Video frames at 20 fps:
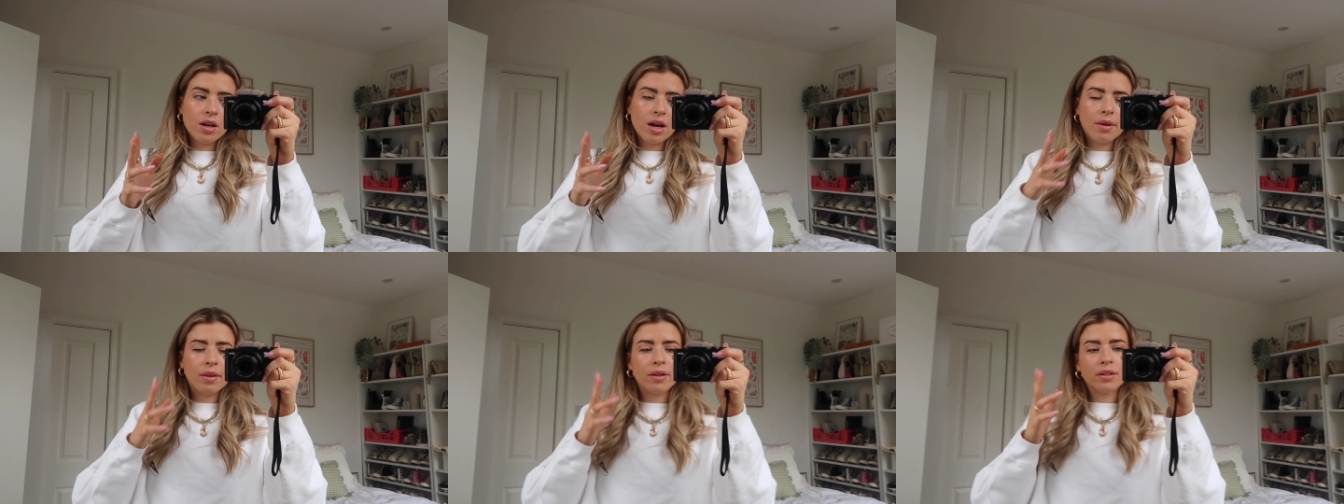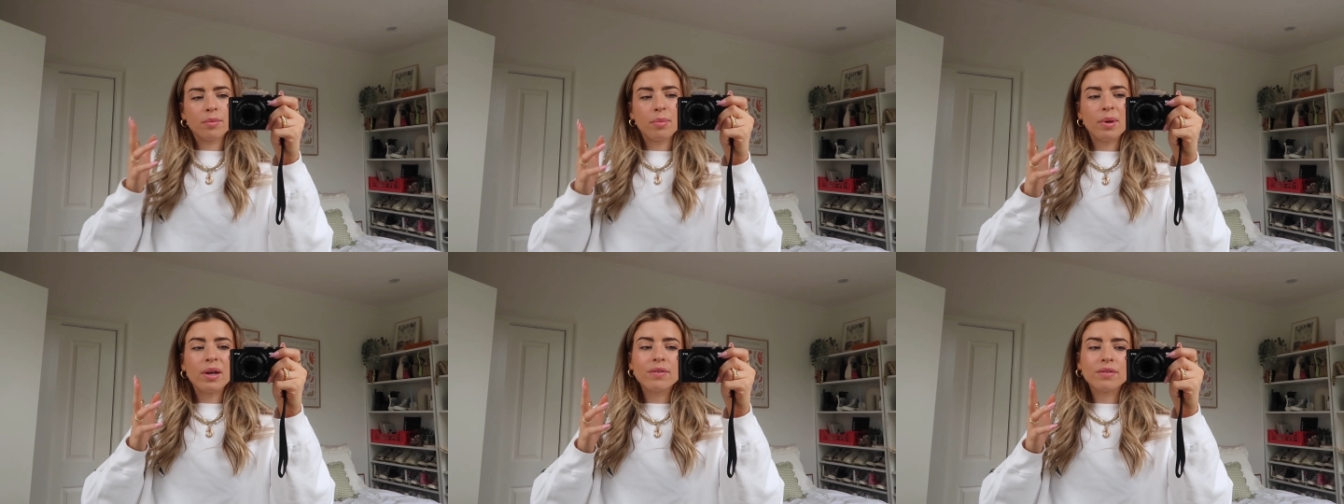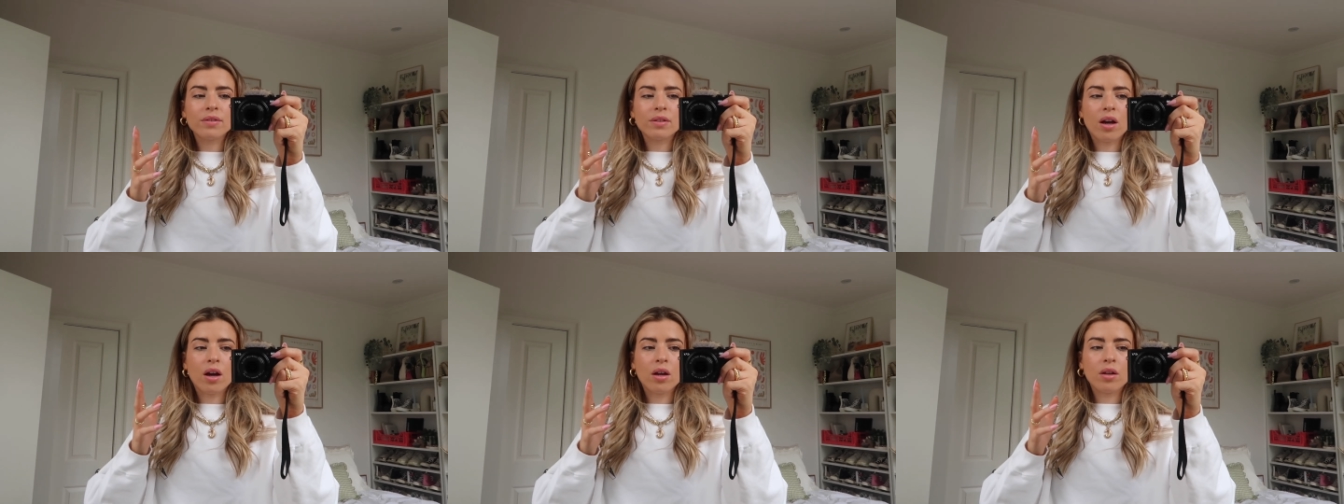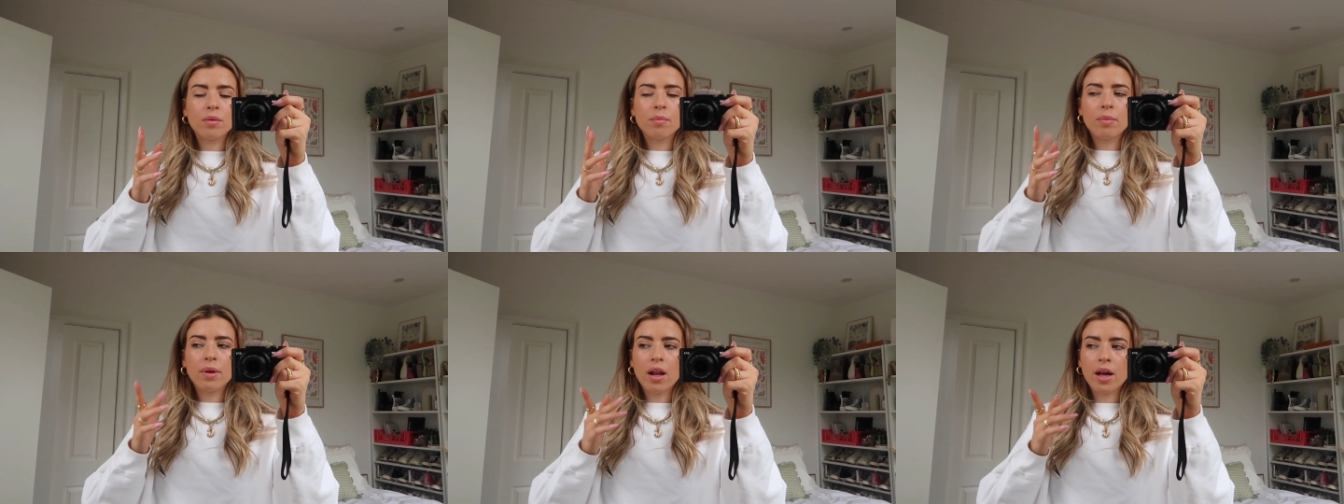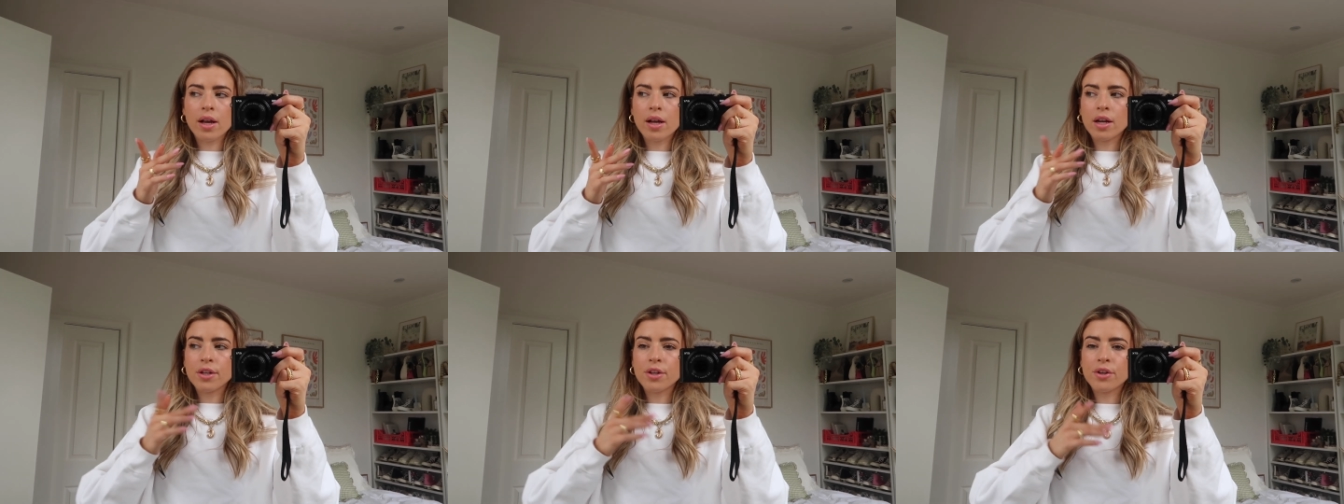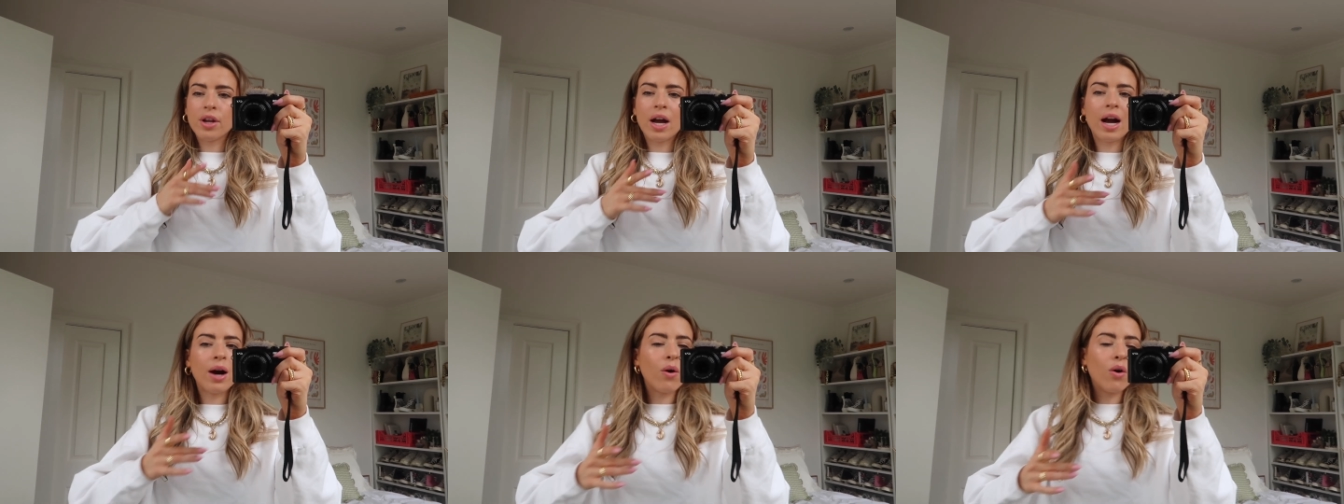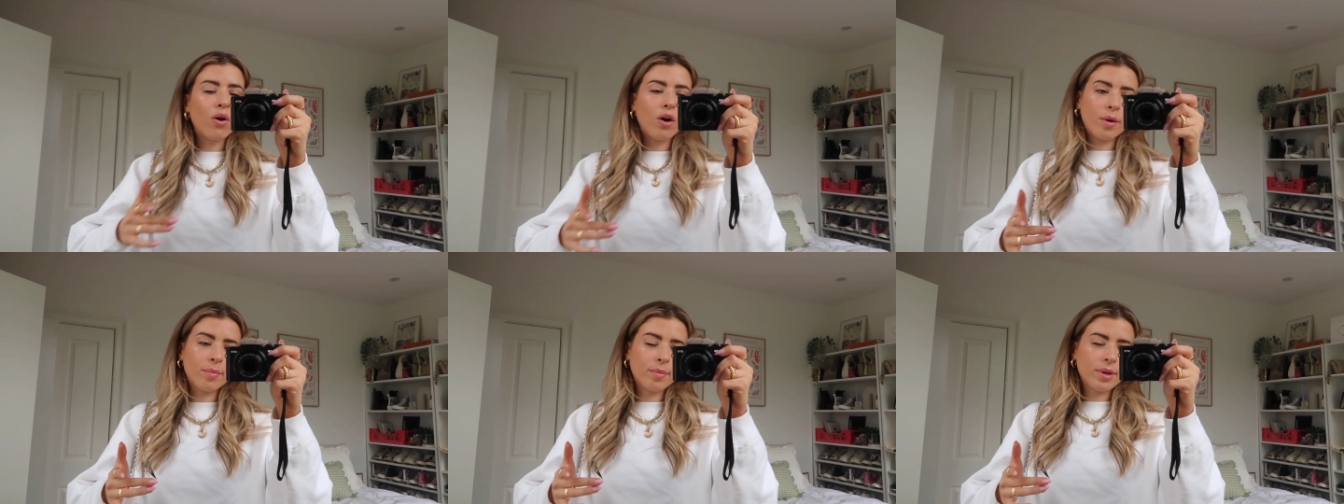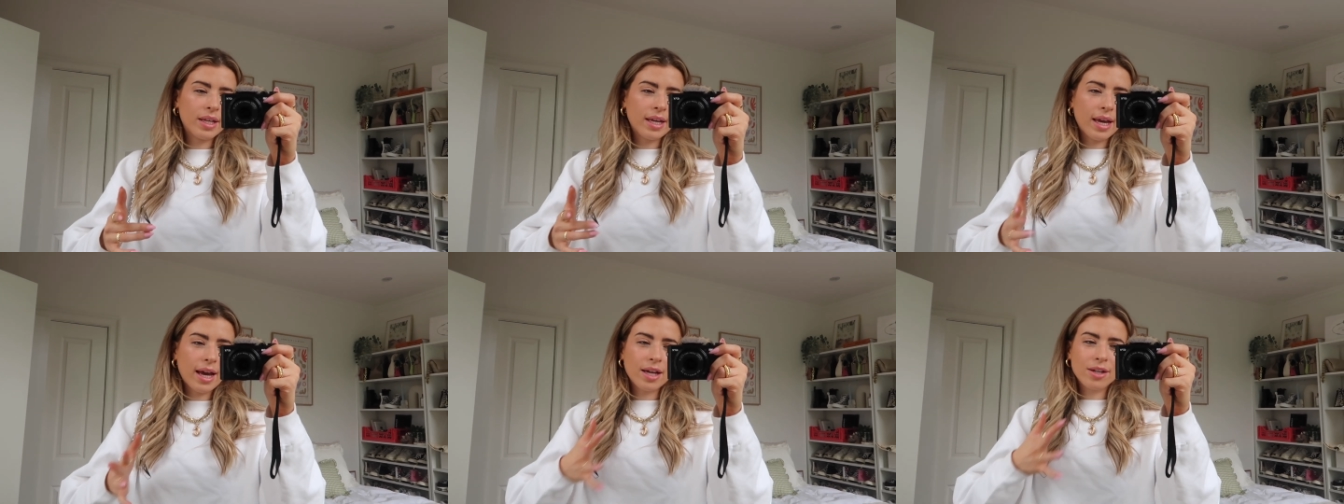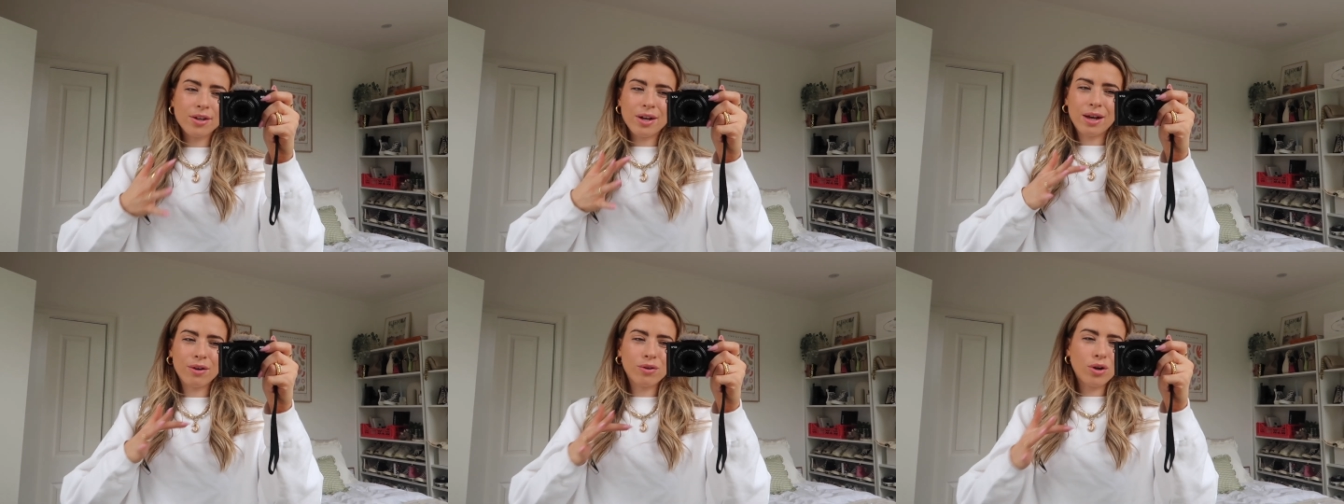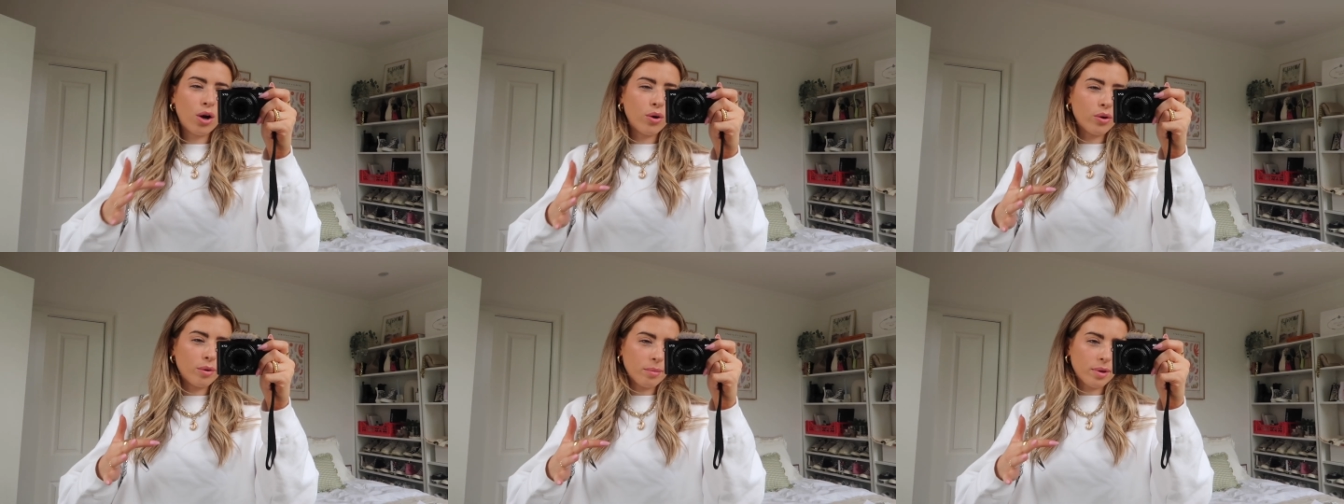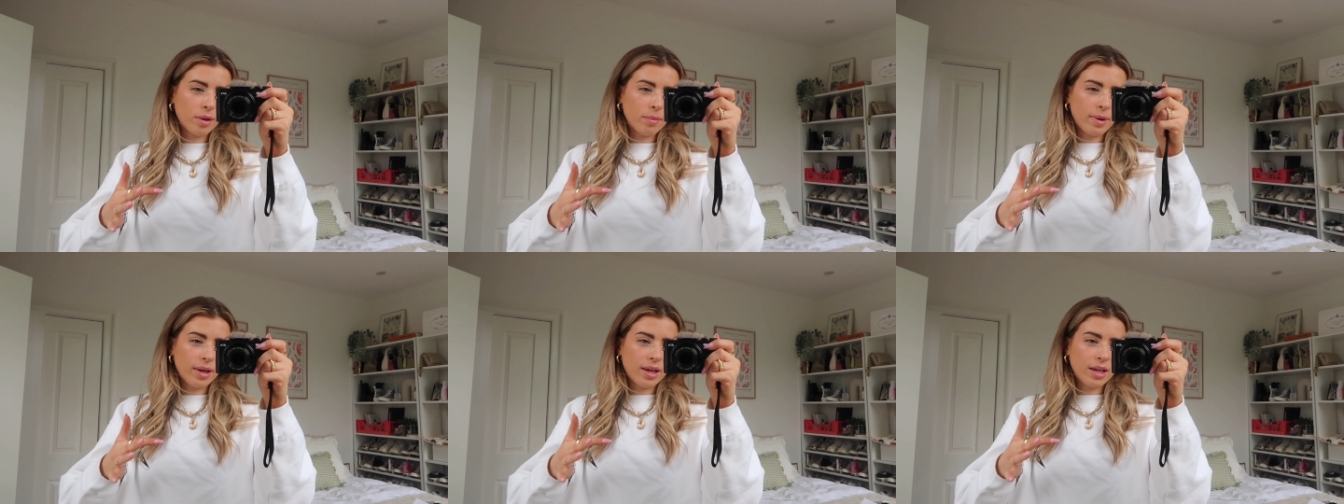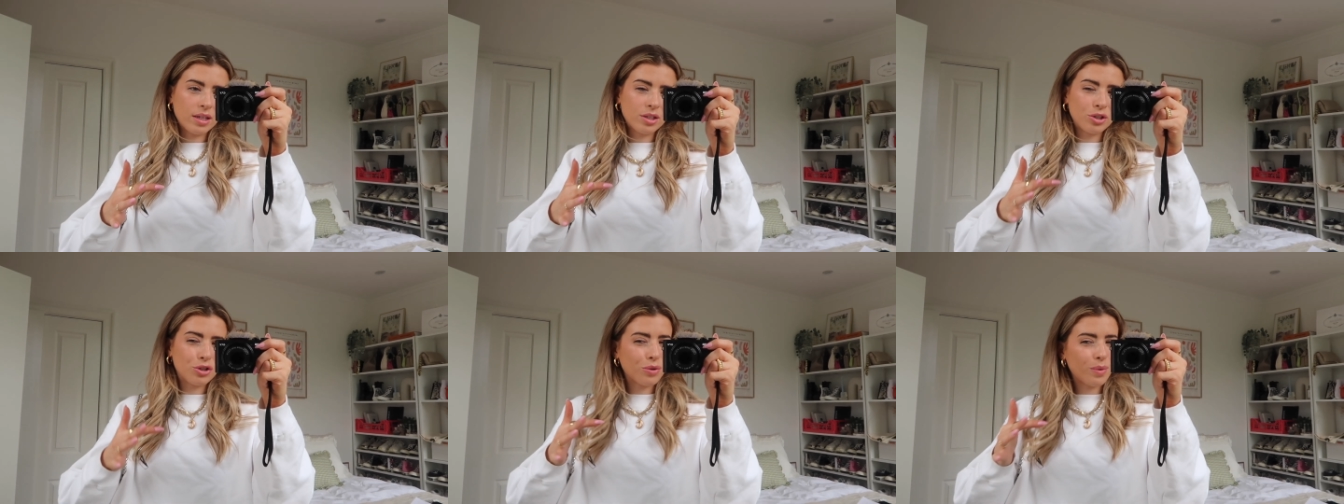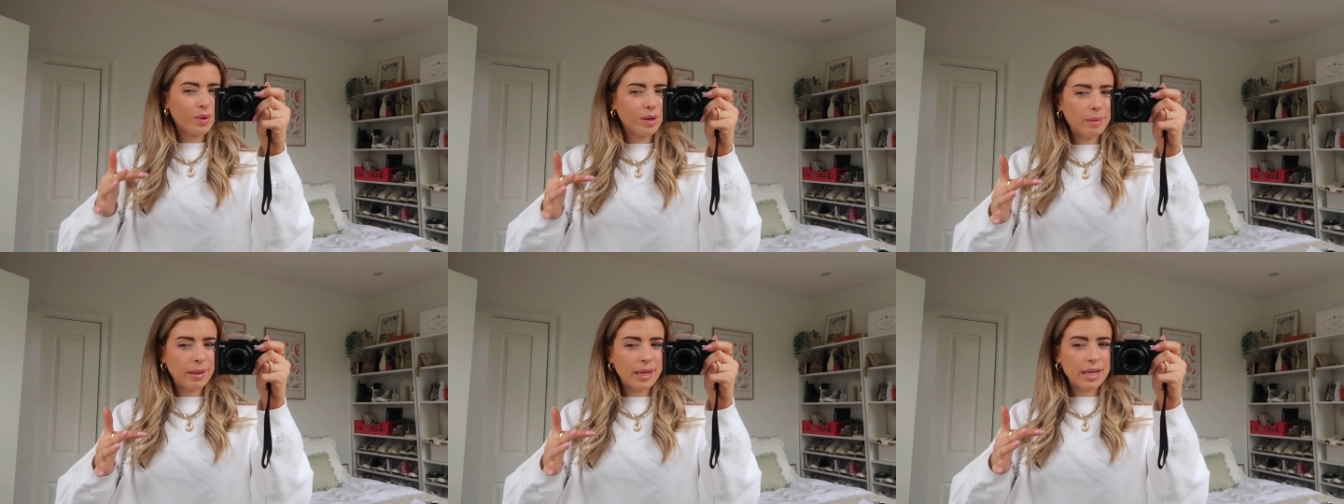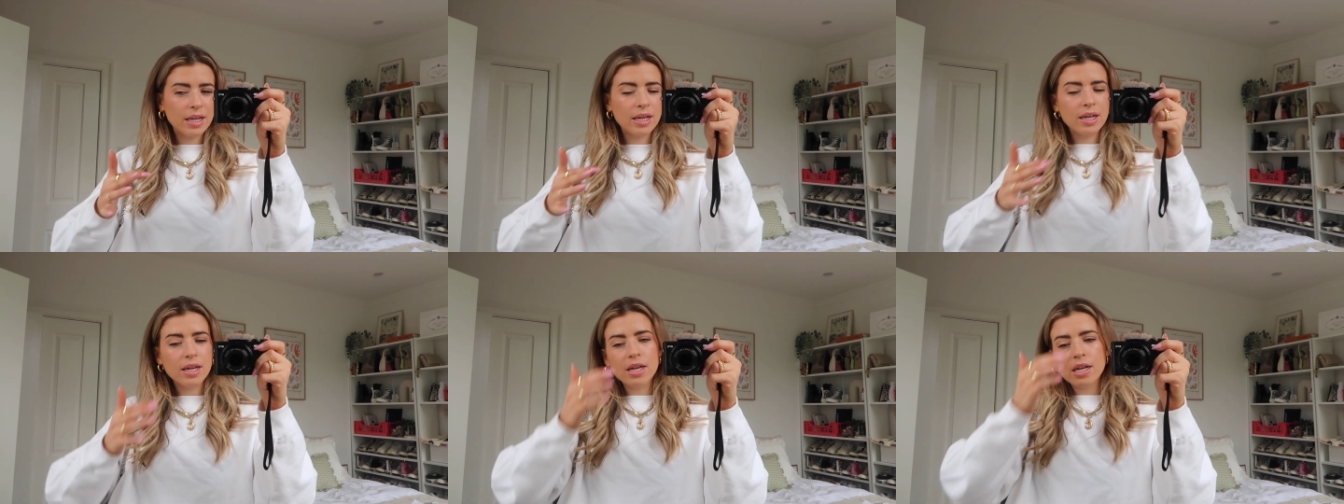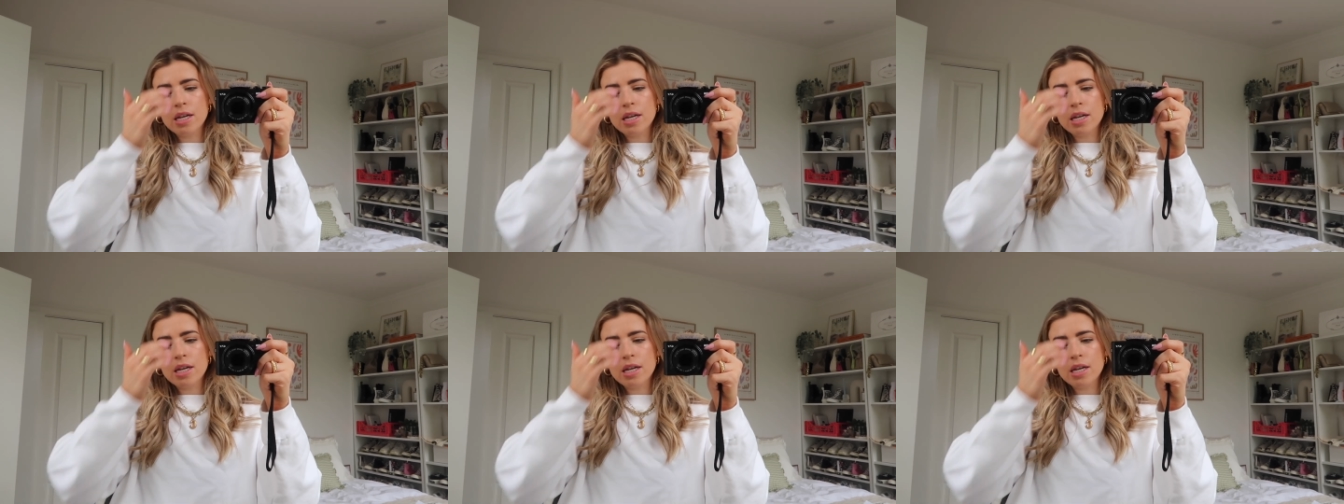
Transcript: And there's a bit of sun, but like I don't know how hot I'm gonna get, I don't know how cold I'm gonna be, do you know what I mean?